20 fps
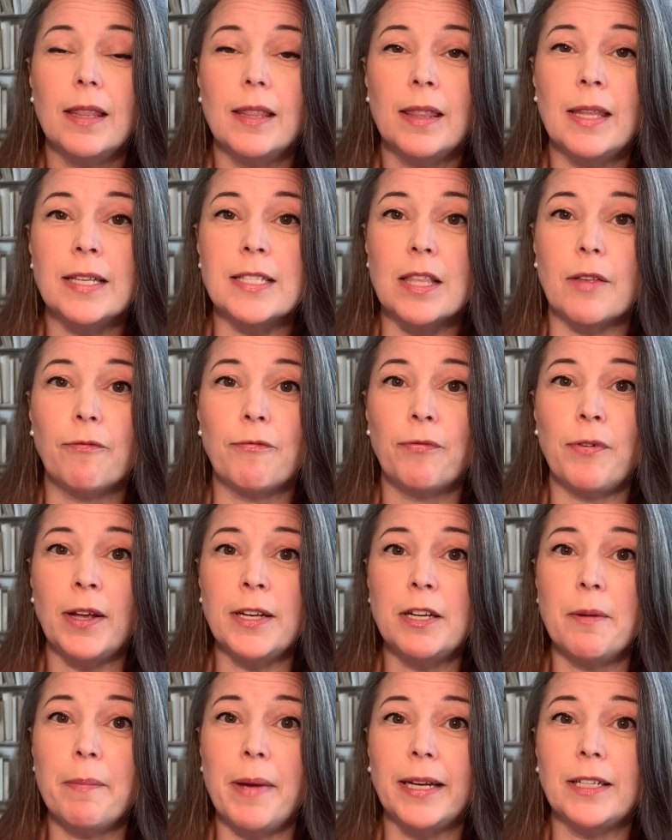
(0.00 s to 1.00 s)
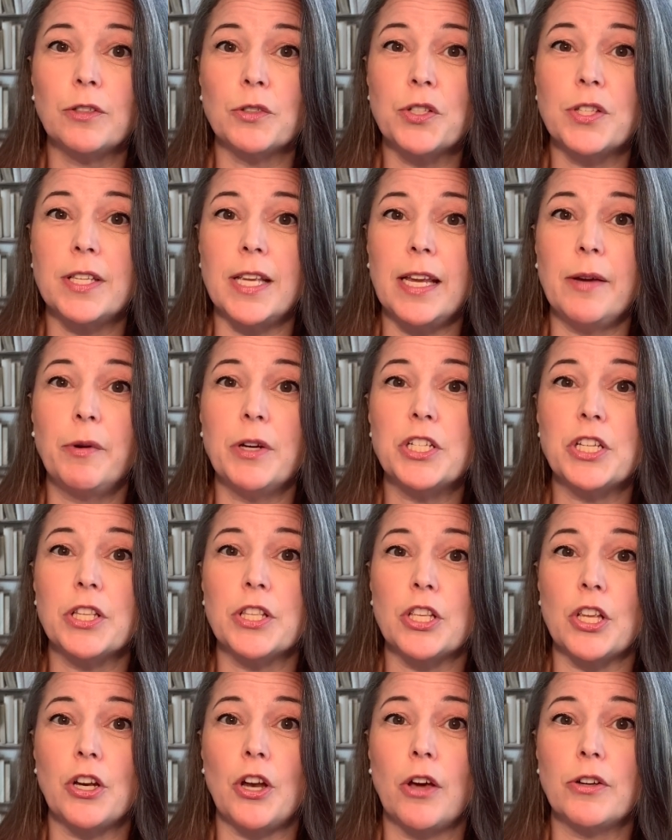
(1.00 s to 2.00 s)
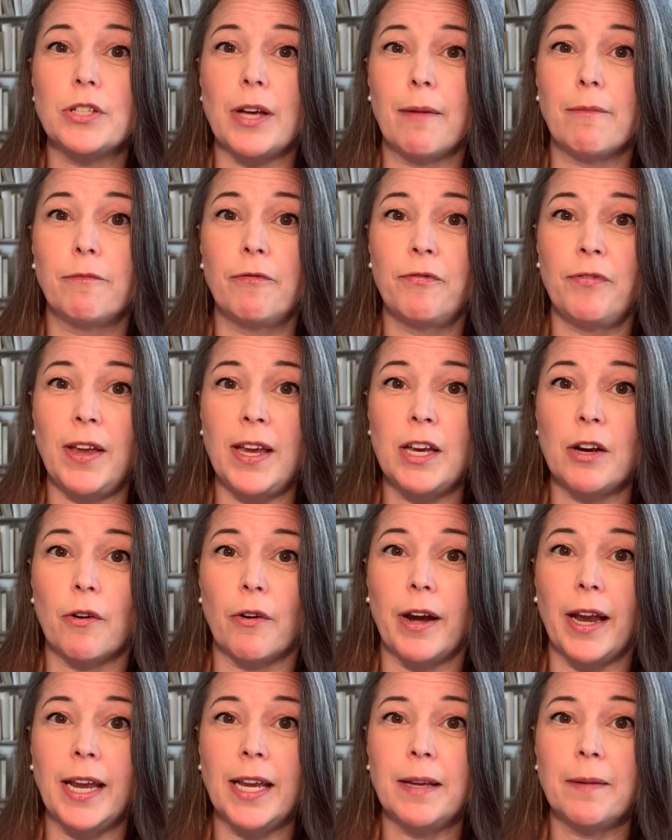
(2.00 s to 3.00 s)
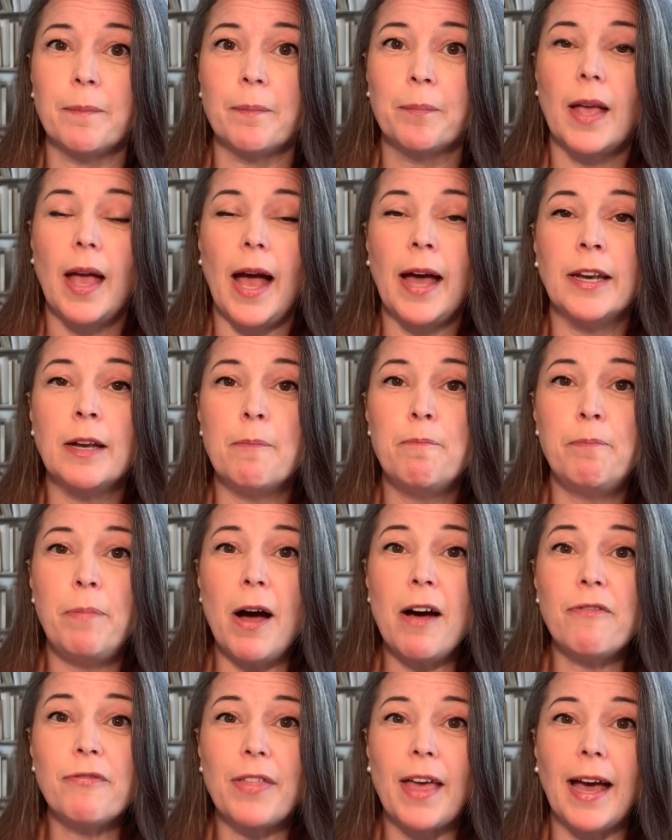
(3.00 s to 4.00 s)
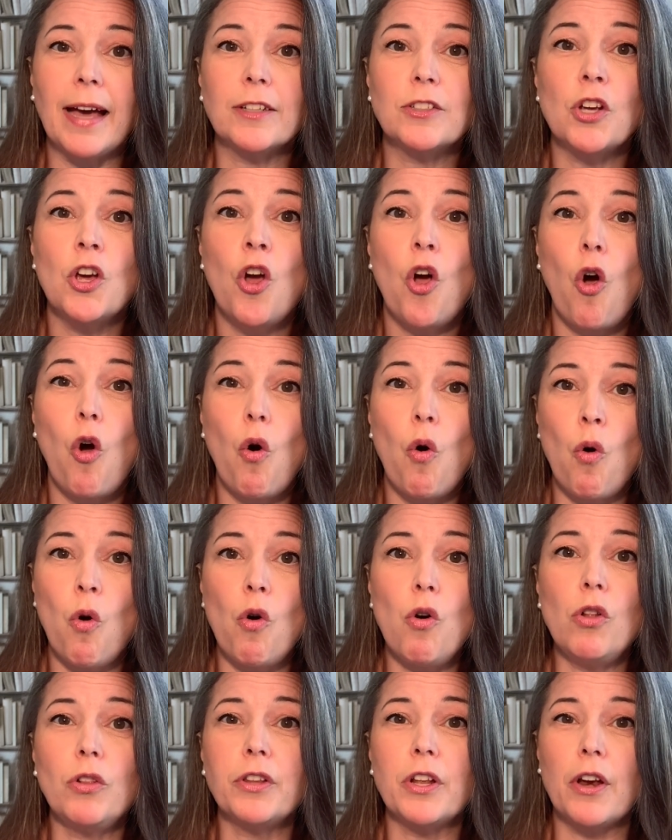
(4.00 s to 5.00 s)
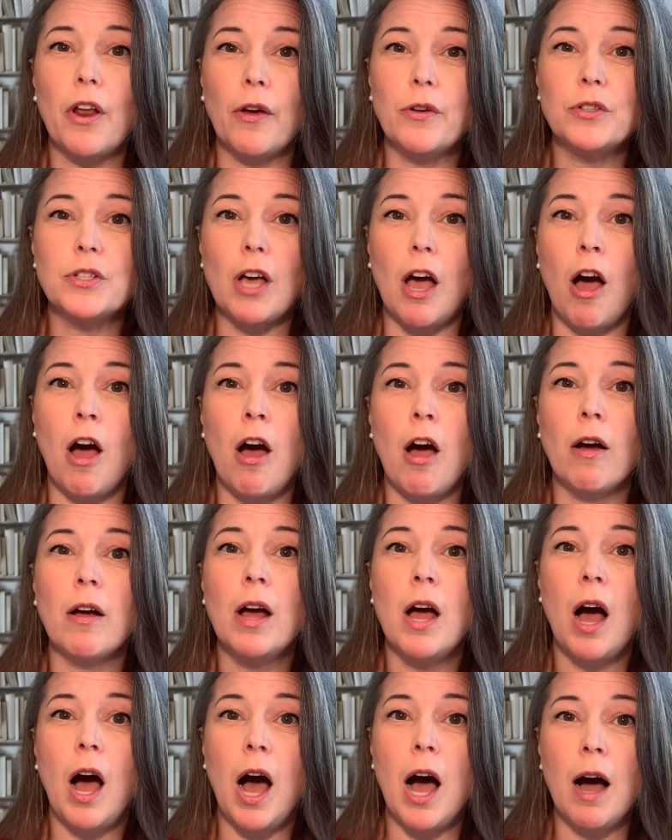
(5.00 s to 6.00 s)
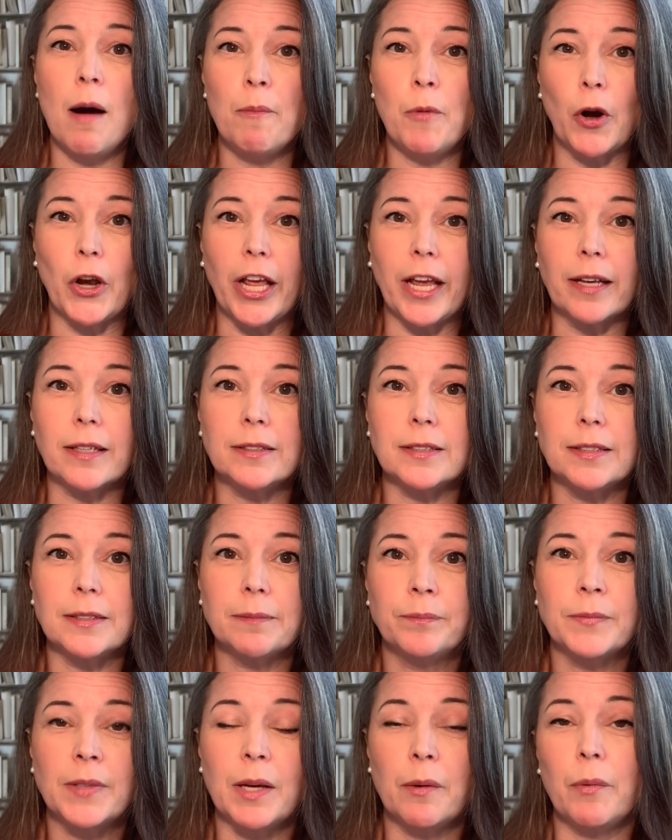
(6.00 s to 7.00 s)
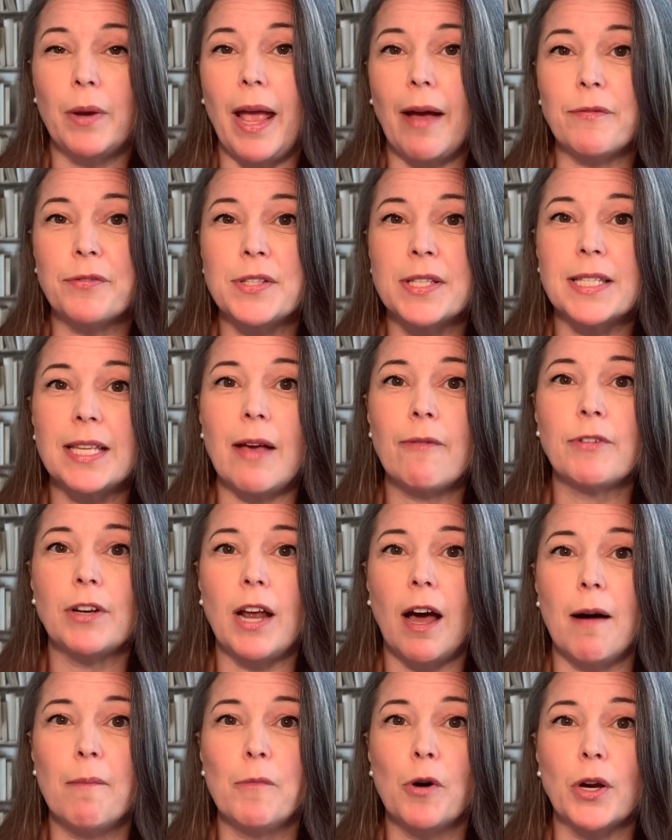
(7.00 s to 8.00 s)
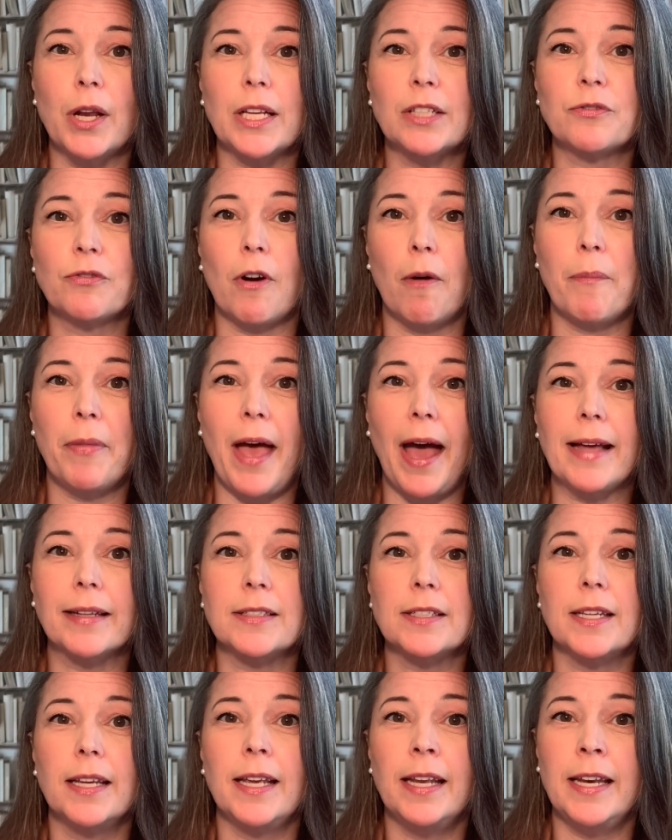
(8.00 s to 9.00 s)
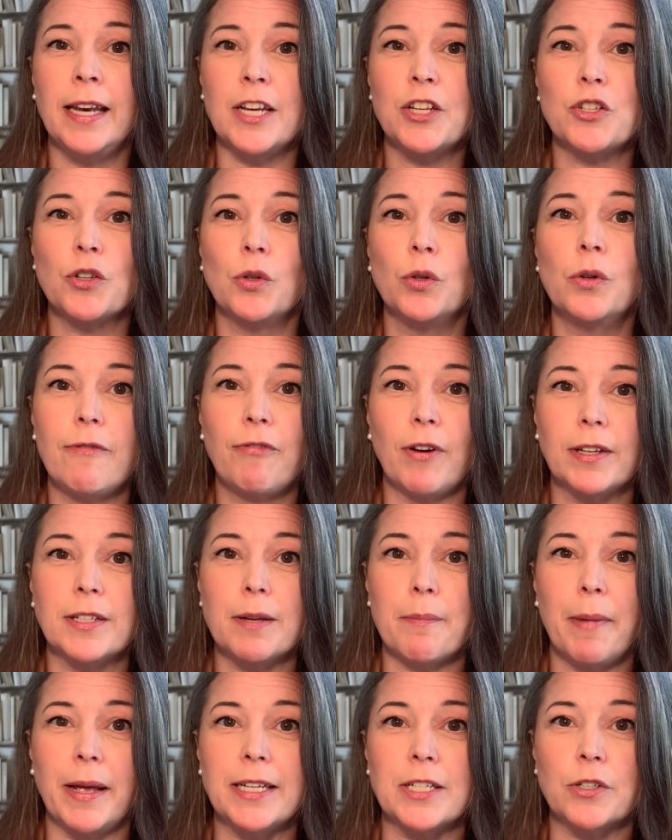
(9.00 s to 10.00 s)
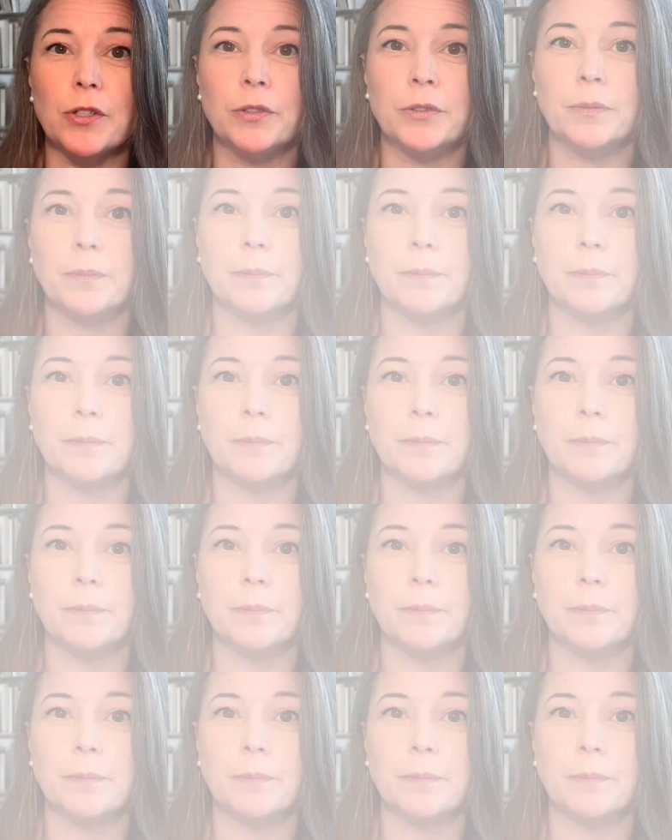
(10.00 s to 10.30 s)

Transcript: There's the fundamental C, which is the note I'm fingering, and above that, all the notes are harmonics. We have 7 harmonics from that initial fundamental.